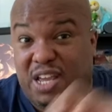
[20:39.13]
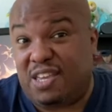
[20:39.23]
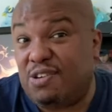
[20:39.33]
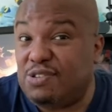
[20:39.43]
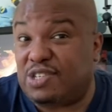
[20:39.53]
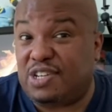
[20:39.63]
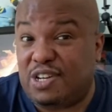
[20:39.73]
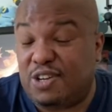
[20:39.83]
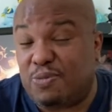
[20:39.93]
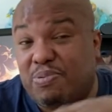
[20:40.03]
and use it
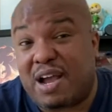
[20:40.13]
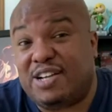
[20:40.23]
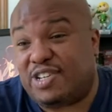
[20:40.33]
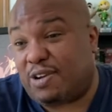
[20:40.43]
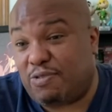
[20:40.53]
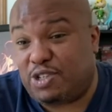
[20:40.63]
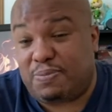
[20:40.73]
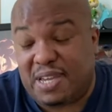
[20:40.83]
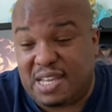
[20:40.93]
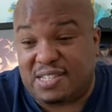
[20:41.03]
in a new project, which
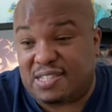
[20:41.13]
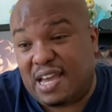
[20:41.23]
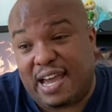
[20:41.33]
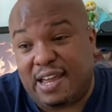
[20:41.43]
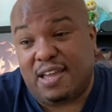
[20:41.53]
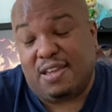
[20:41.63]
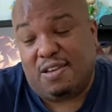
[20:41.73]
means that